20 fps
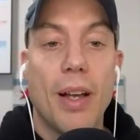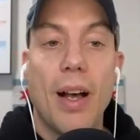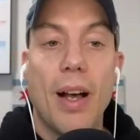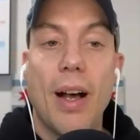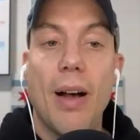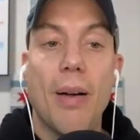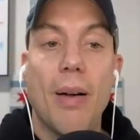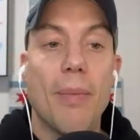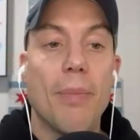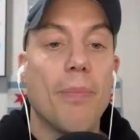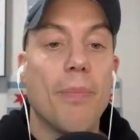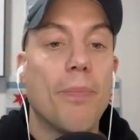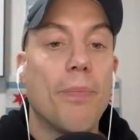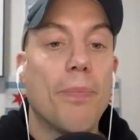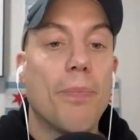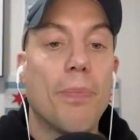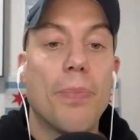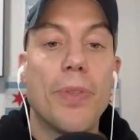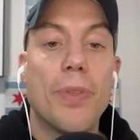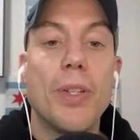You
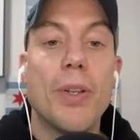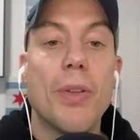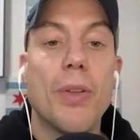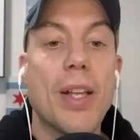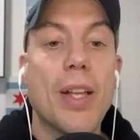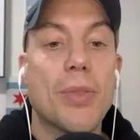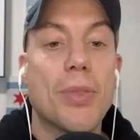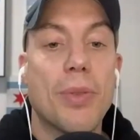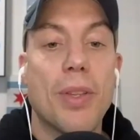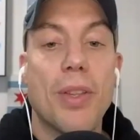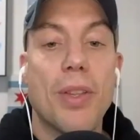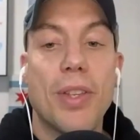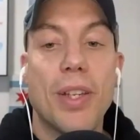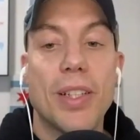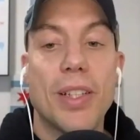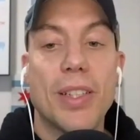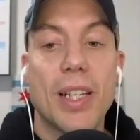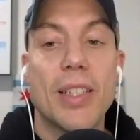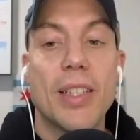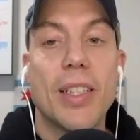know, that's one of the
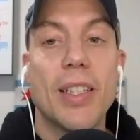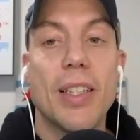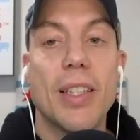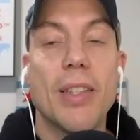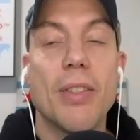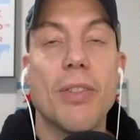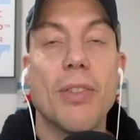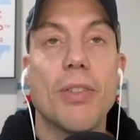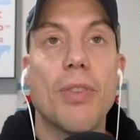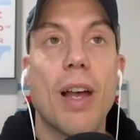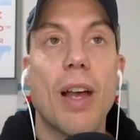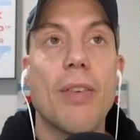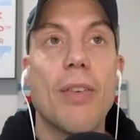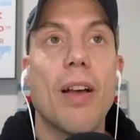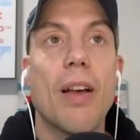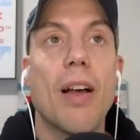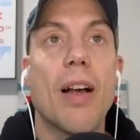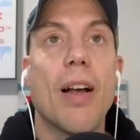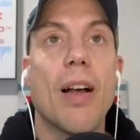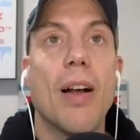things I see. And there's, I
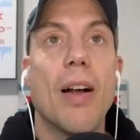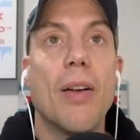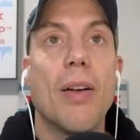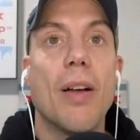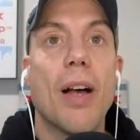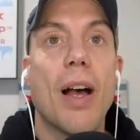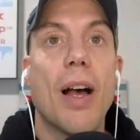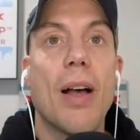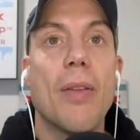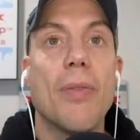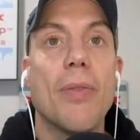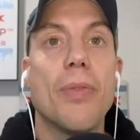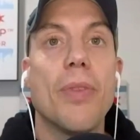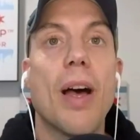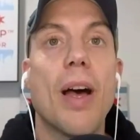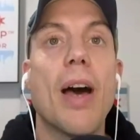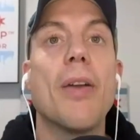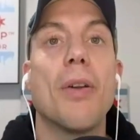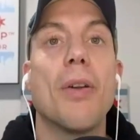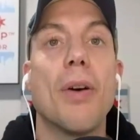
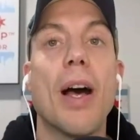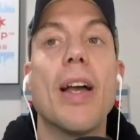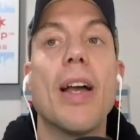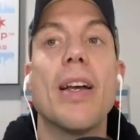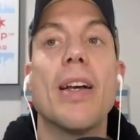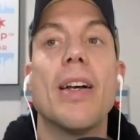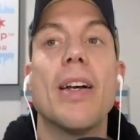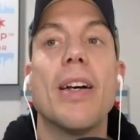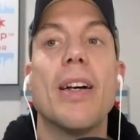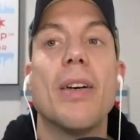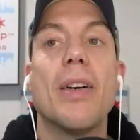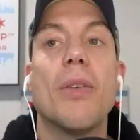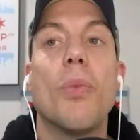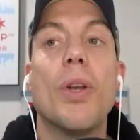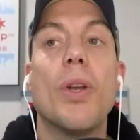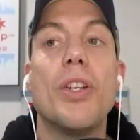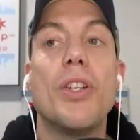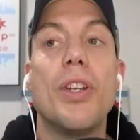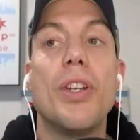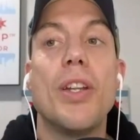don't know.
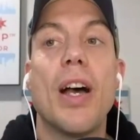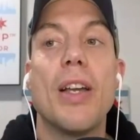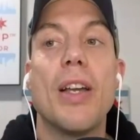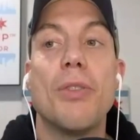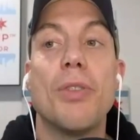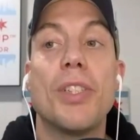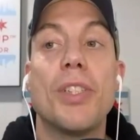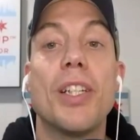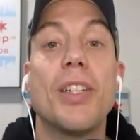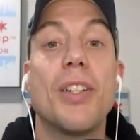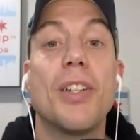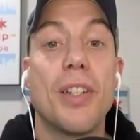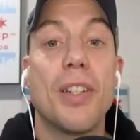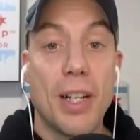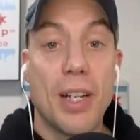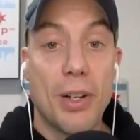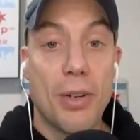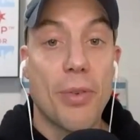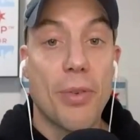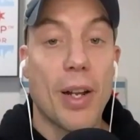When you see it done
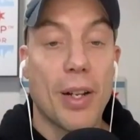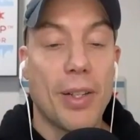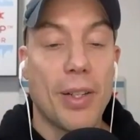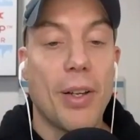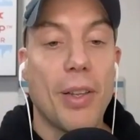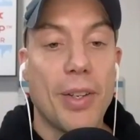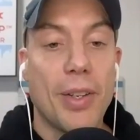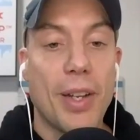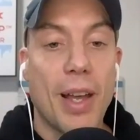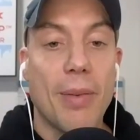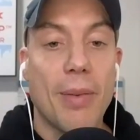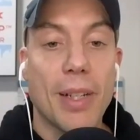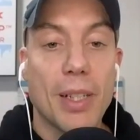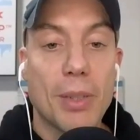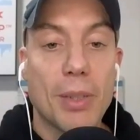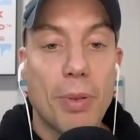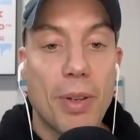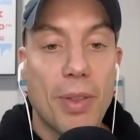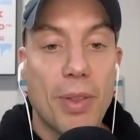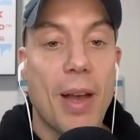incorrectly all the time, I guess,
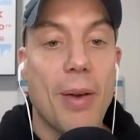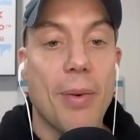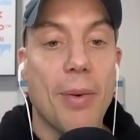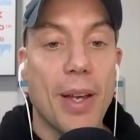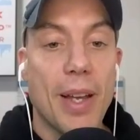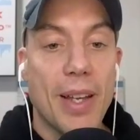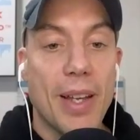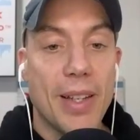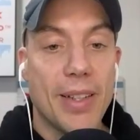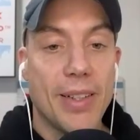put it that way.